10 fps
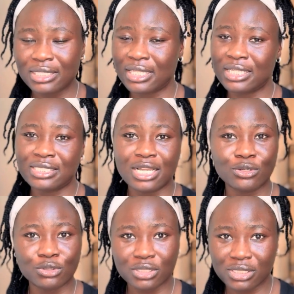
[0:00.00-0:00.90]
things are
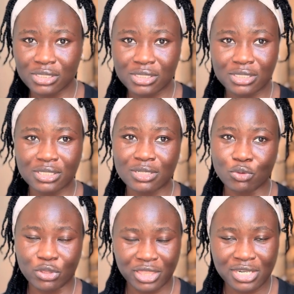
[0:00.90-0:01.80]
not,
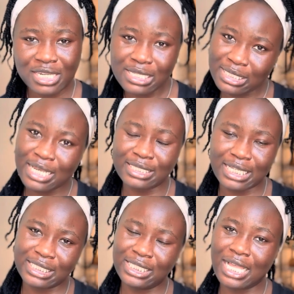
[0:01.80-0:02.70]
or these things
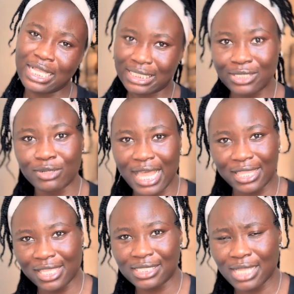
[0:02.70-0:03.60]
are still
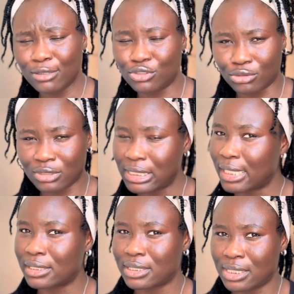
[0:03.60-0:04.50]
like this. How do you see
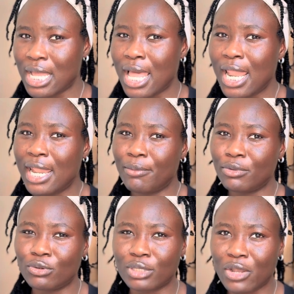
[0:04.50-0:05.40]
it? Let
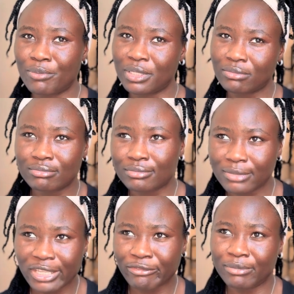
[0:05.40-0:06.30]
me know. Tell me,
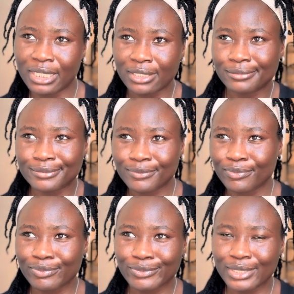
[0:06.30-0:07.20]
give me
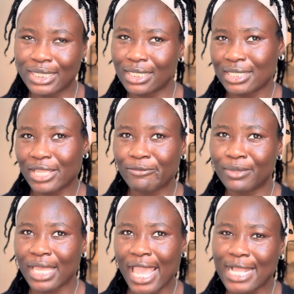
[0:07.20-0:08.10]

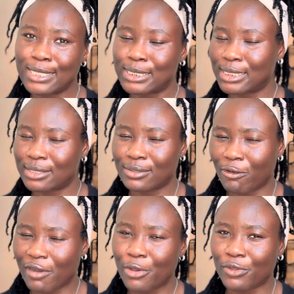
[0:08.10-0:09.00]
hints
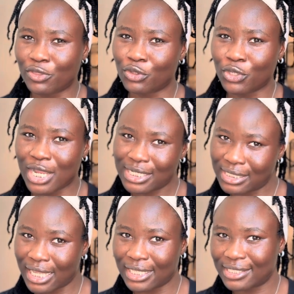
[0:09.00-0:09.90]
of how you think you can
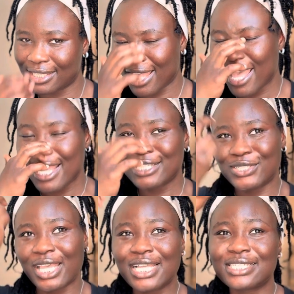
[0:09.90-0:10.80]
say it.
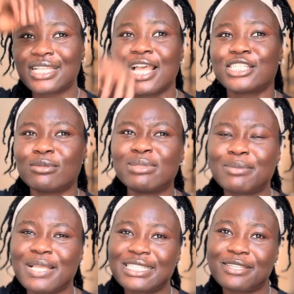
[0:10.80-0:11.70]
So yes,
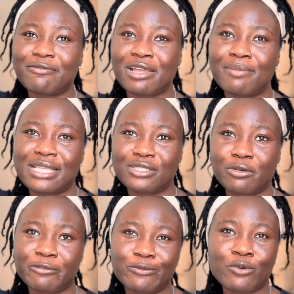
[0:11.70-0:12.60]
sometimes I still find
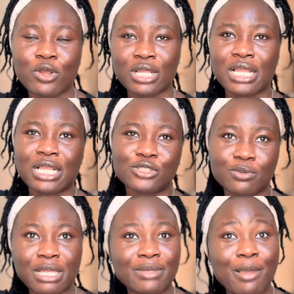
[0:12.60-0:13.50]
myself,
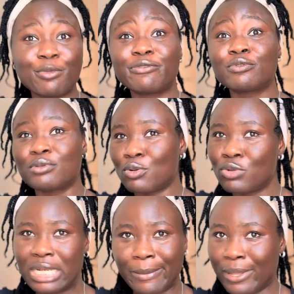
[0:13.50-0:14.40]
sometimes I'm even
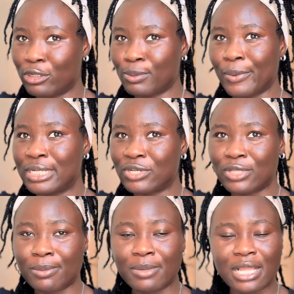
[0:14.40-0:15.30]
looking at my husband,
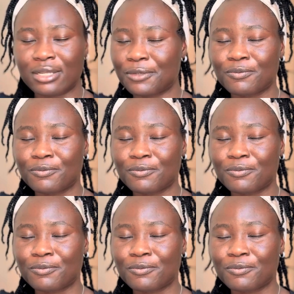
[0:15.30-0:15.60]
I'm like,